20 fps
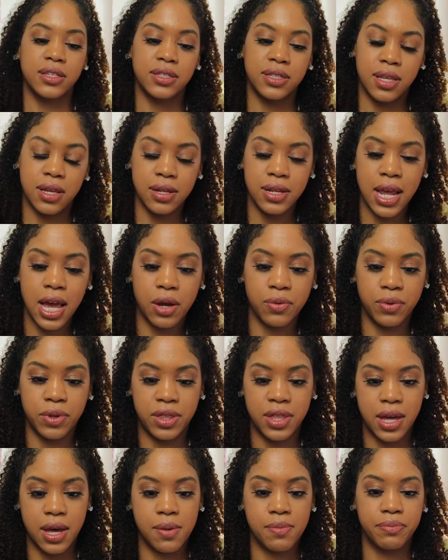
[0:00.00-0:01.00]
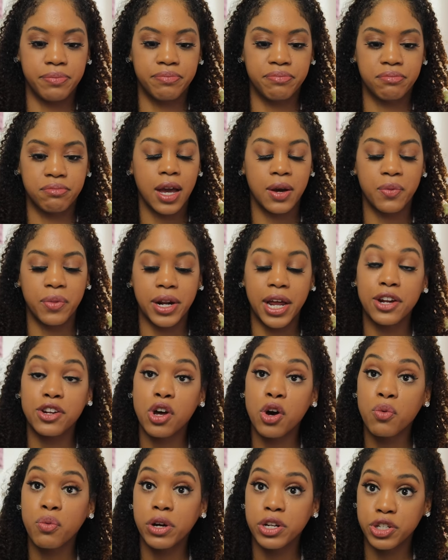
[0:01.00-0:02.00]
Sit down with them and what I
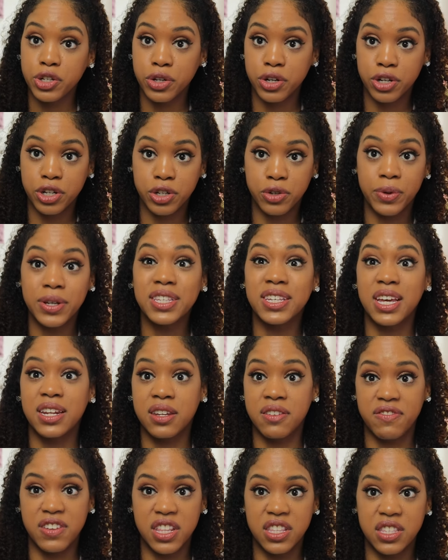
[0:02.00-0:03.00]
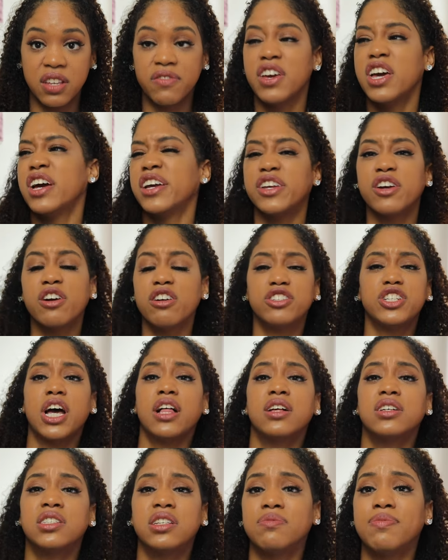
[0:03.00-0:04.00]
don't want you to do is get defensive. You're
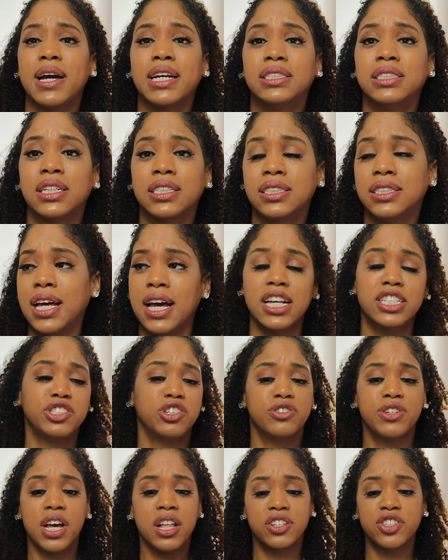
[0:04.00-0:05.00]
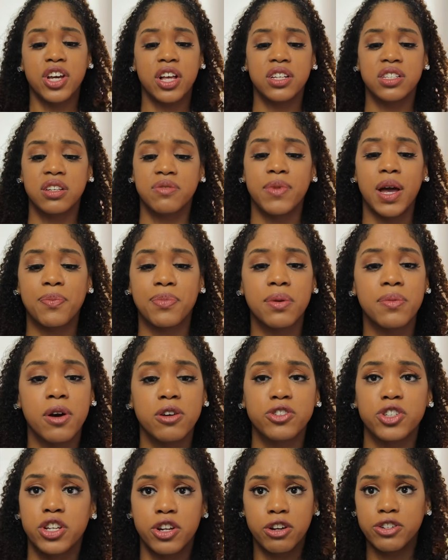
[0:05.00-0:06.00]
jealous of my success. You're jealous of my
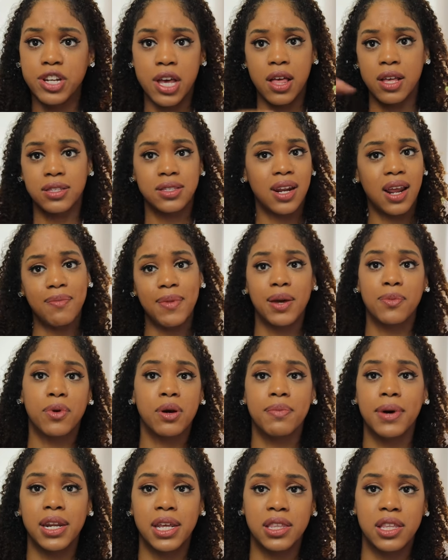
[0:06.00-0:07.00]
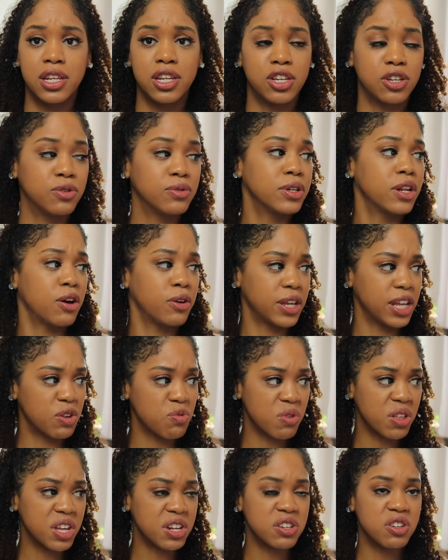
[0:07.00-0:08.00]
promotion. You're jealous that I make more money than you. You know, get
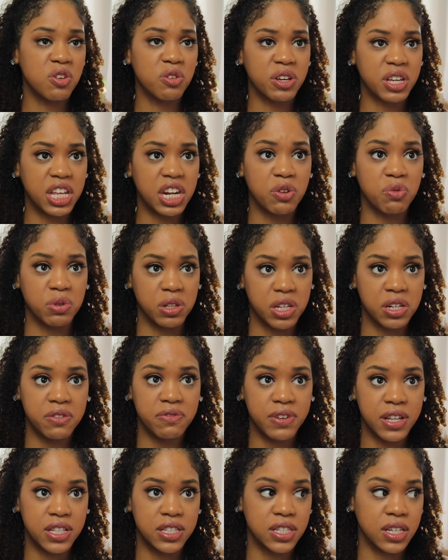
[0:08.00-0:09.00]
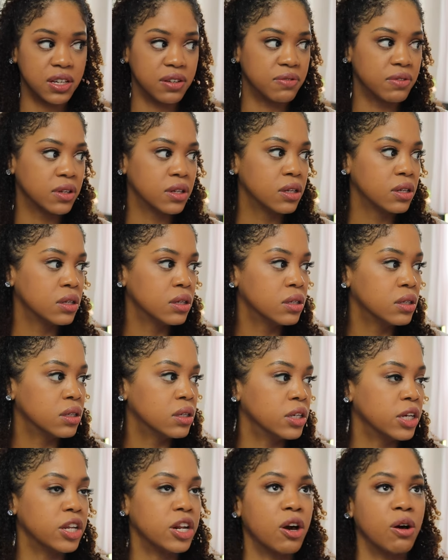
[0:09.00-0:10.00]
really, don't getting really defensive.
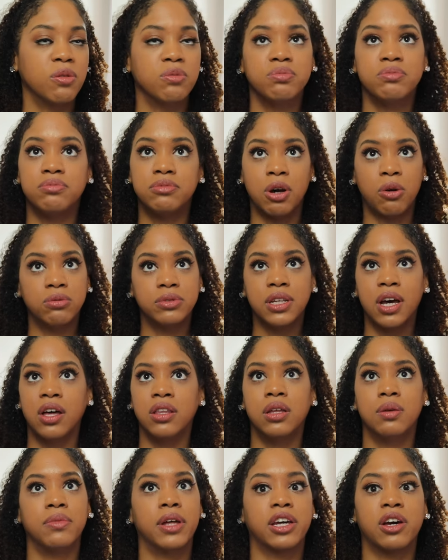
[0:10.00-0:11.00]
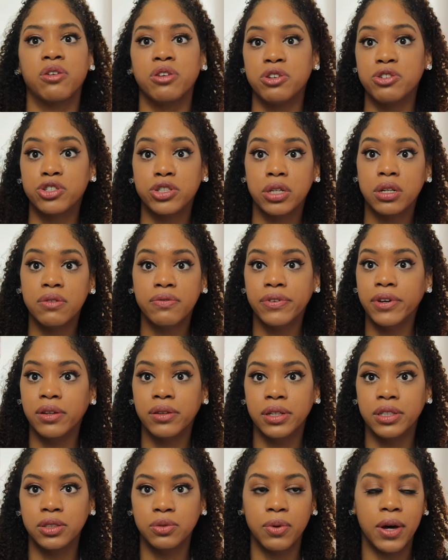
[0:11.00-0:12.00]
You know, don't tell them like, oh, you shouldn't feel
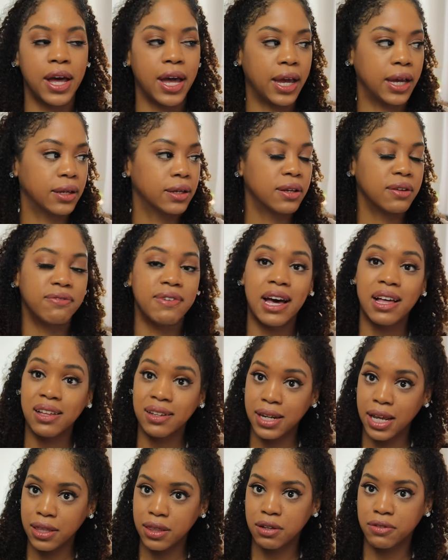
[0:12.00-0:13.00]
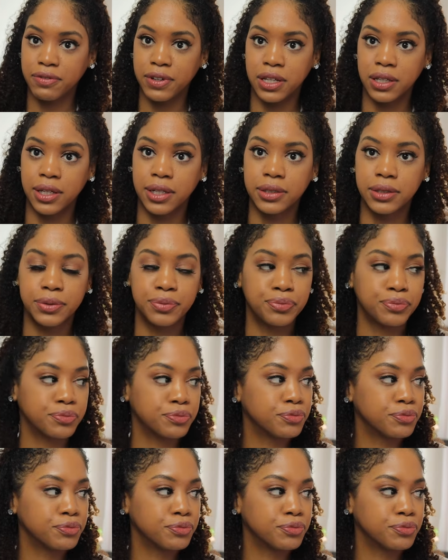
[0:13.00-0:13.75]
this way. Validate their feelings.